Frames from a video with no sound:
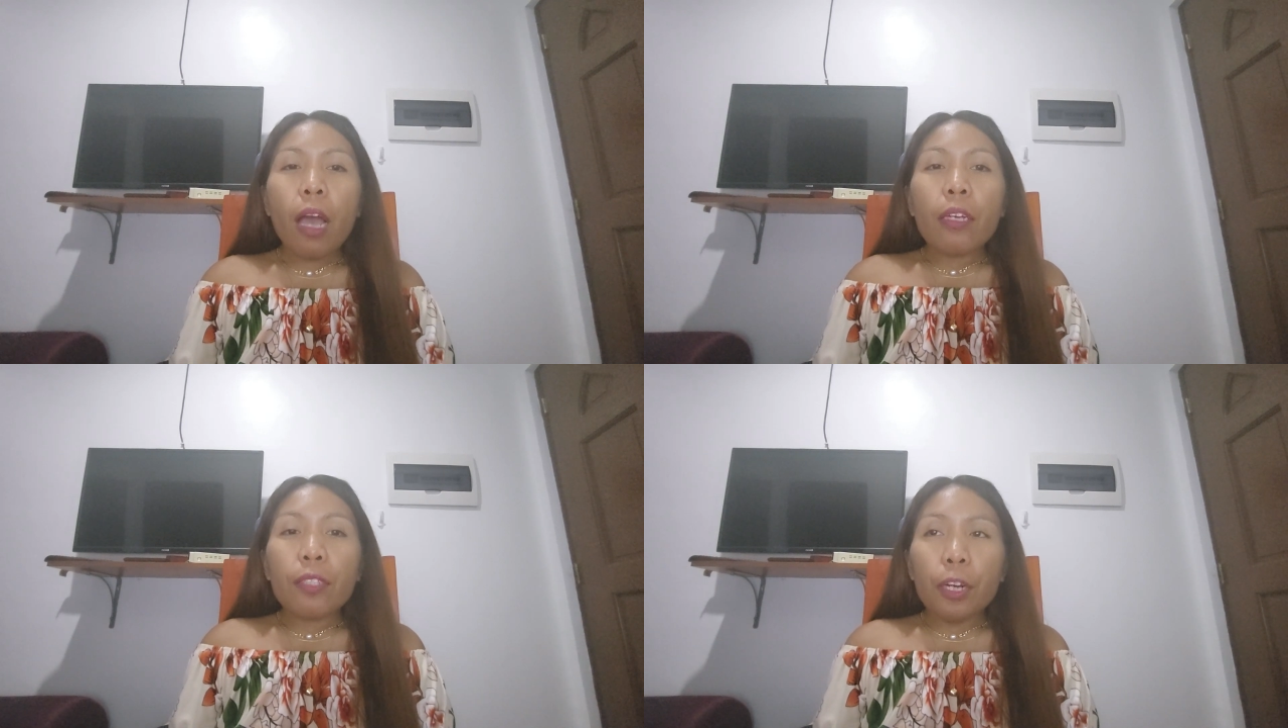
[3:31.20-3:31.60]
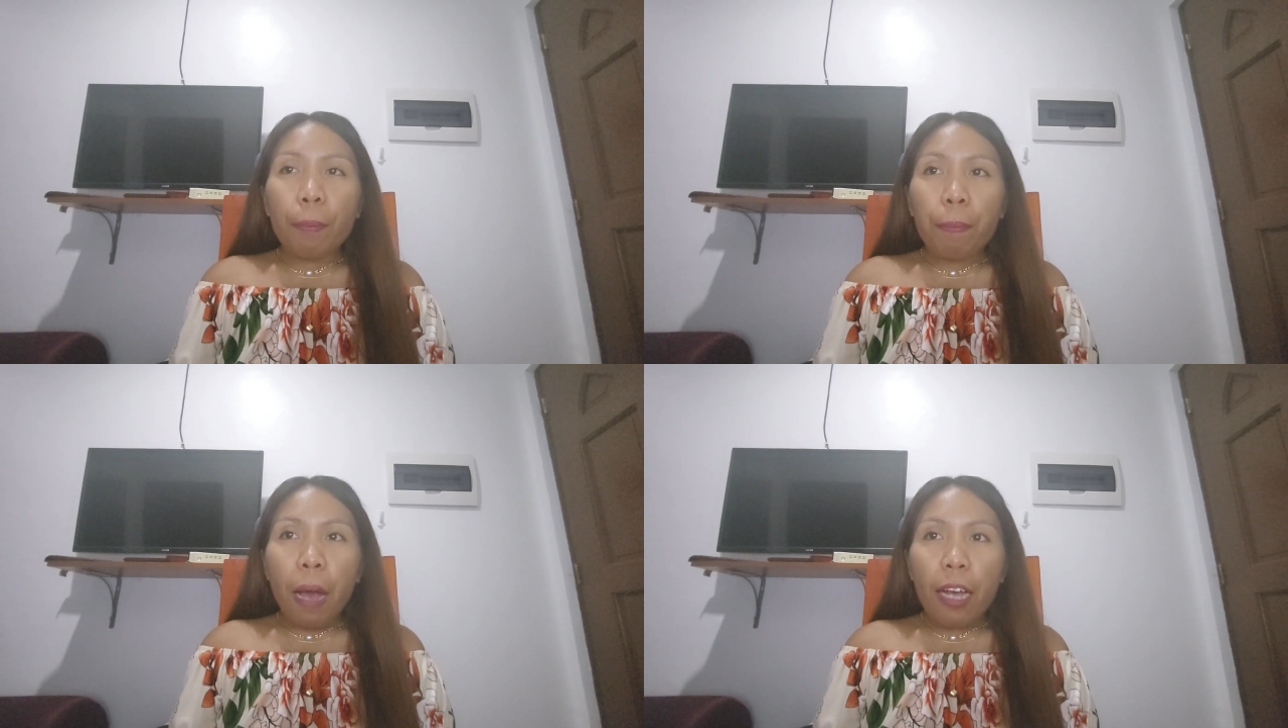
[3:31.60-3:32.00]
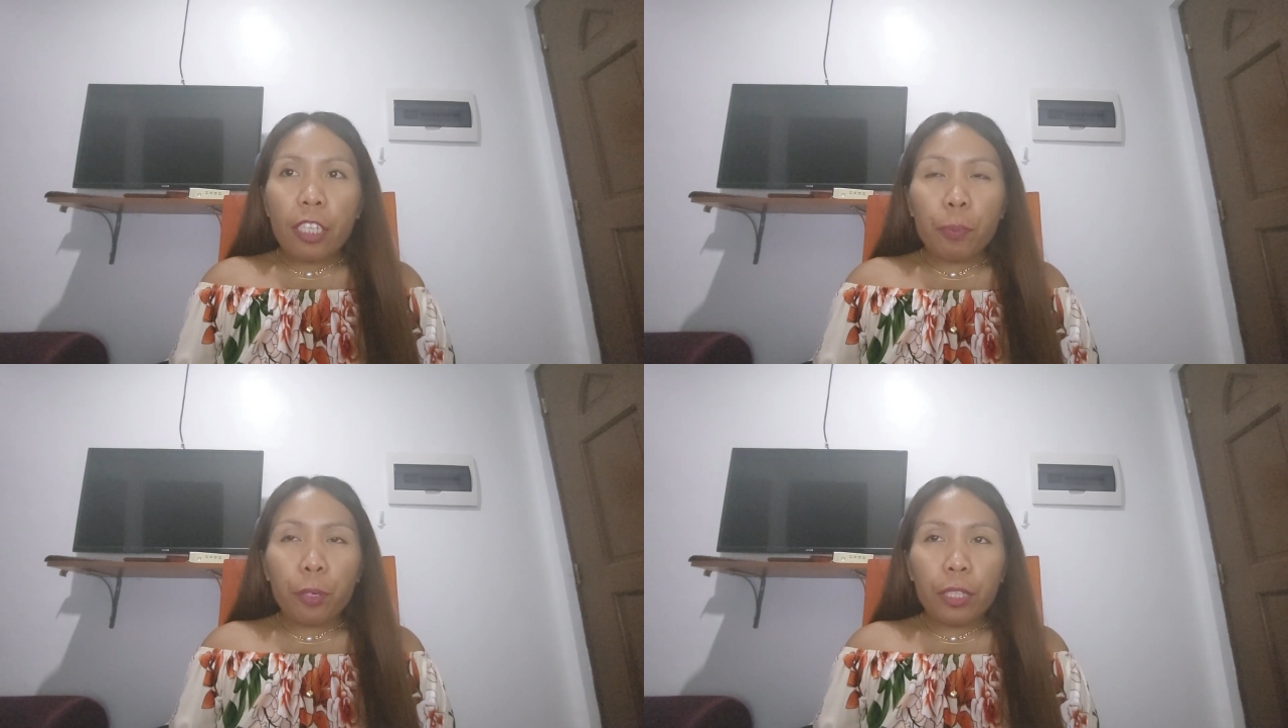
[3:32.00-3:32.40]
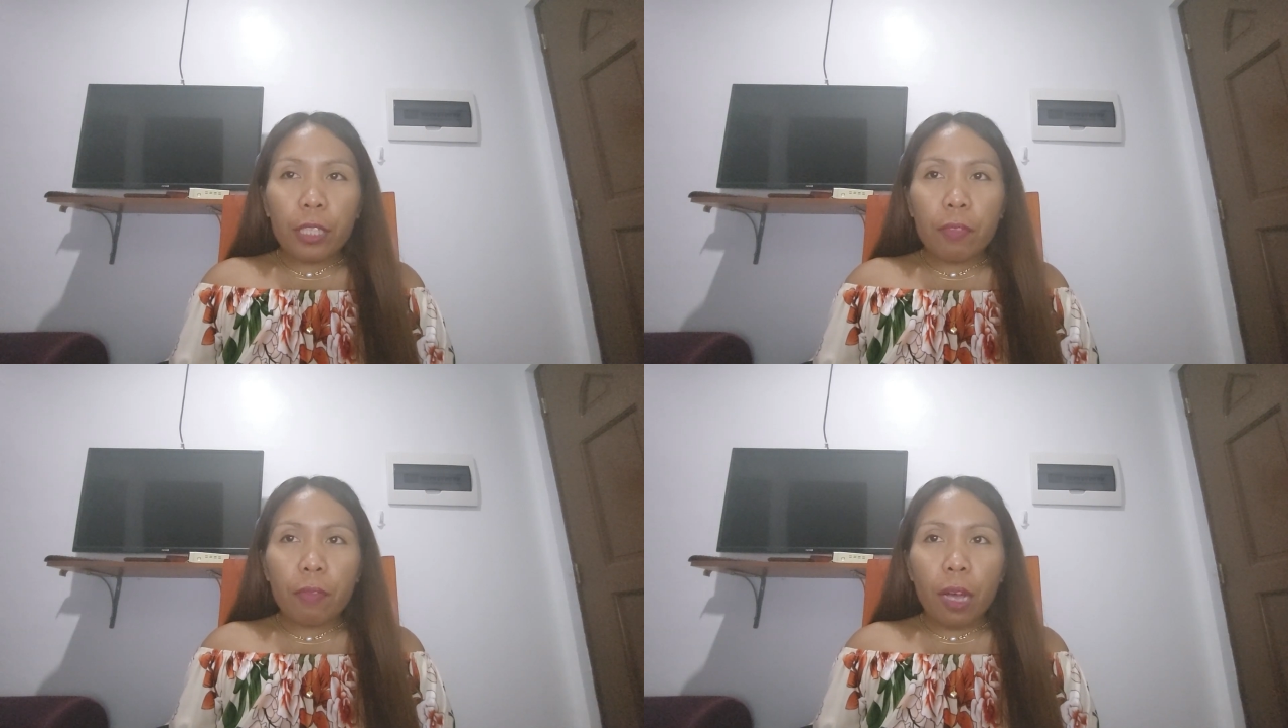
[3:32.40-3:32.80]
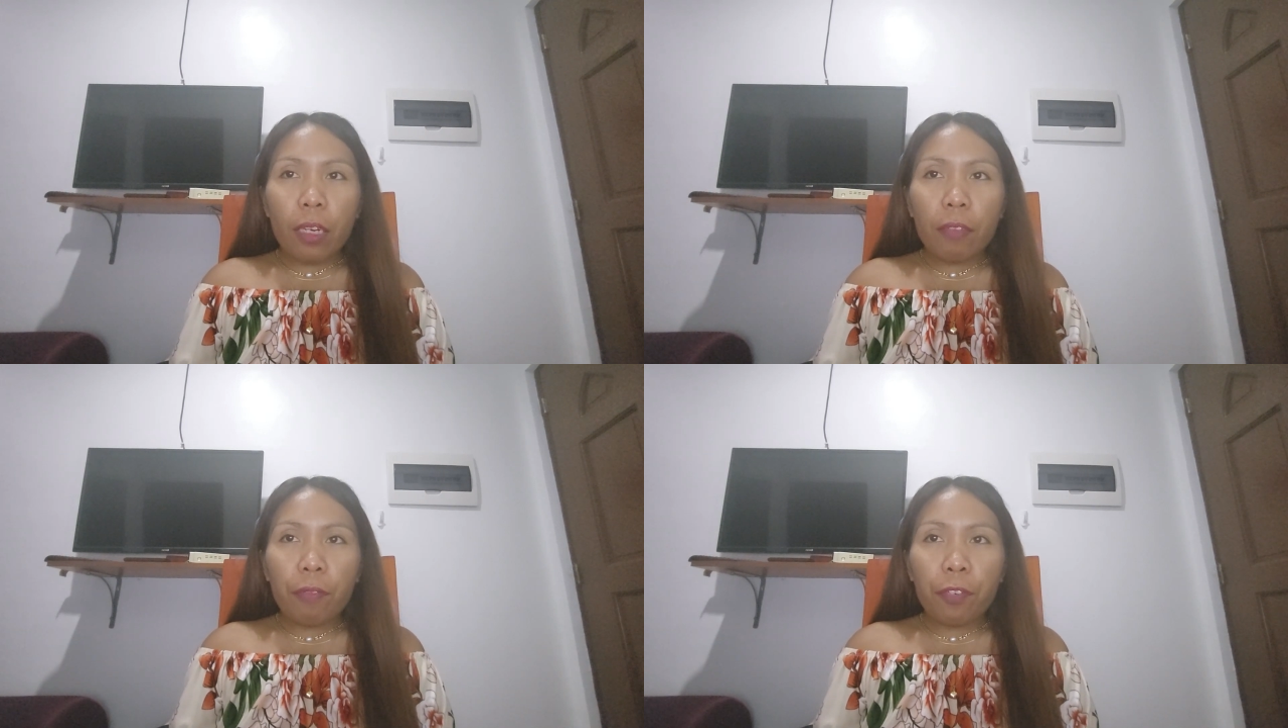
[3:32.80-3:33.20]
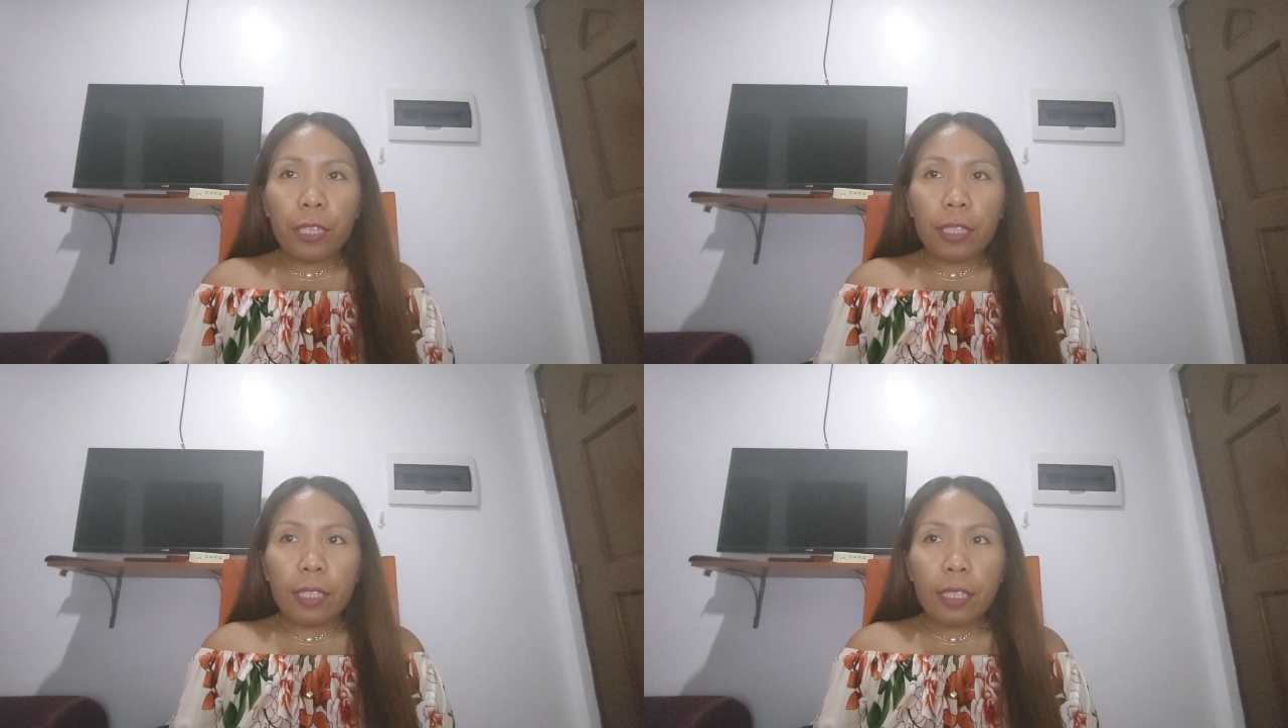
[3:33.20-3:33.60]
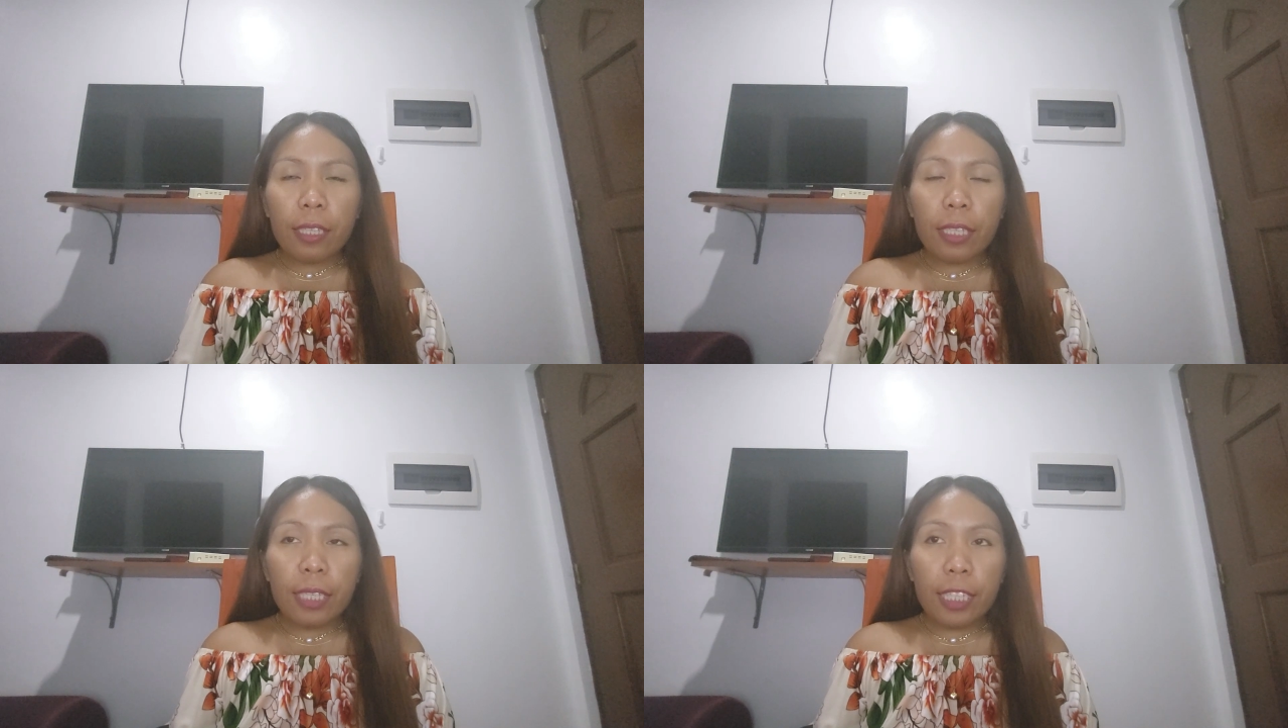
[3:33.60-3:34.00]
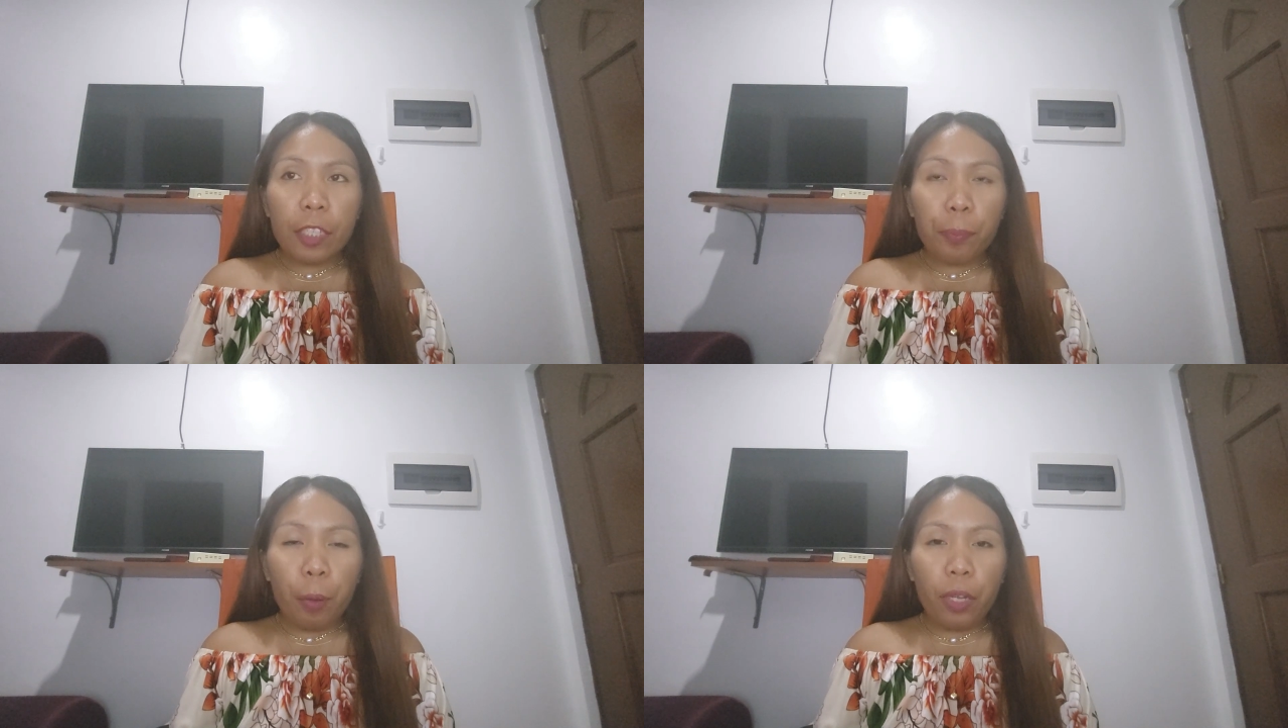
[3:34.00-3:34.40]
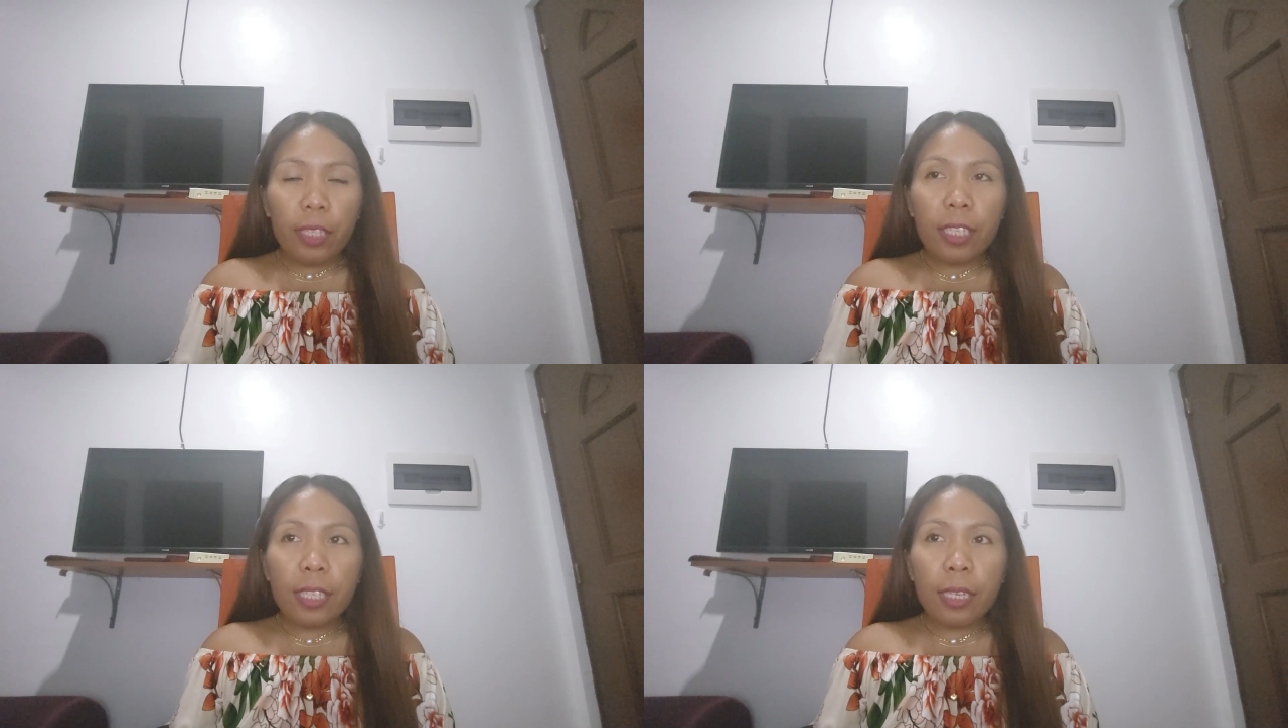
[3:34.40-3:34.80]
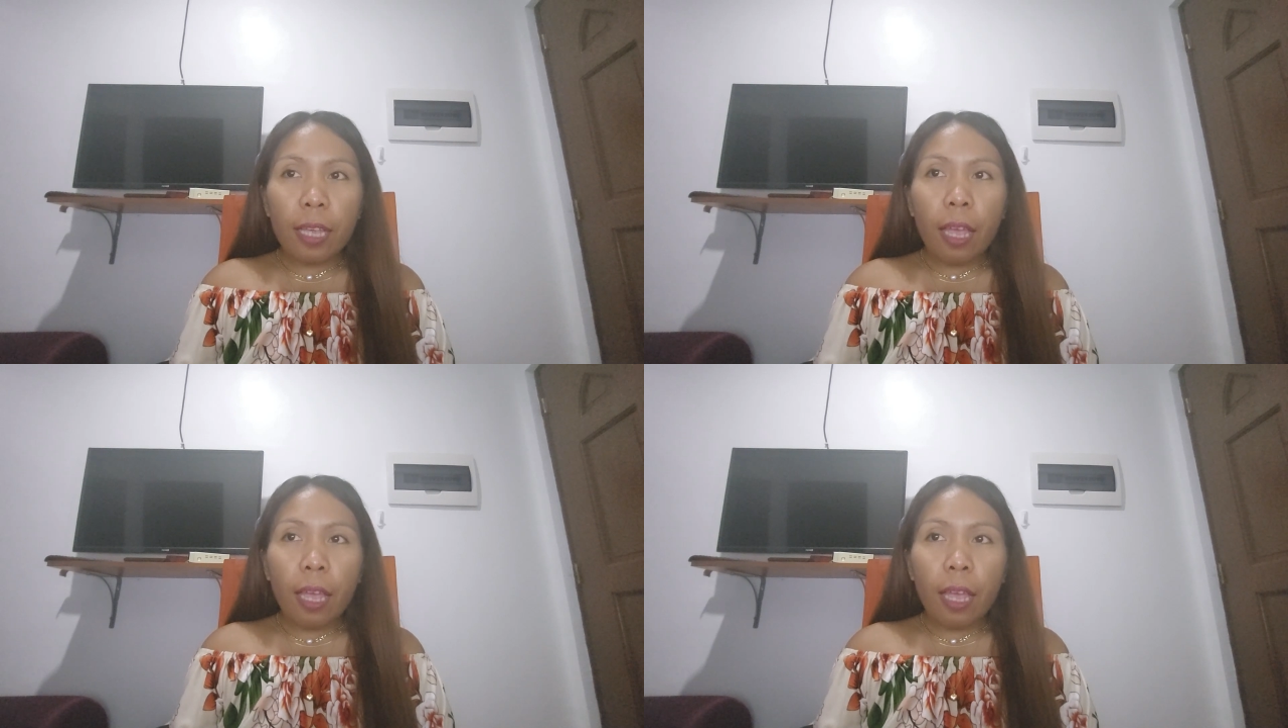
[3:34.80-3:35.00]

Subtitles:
Your passport is valid for at least 6 months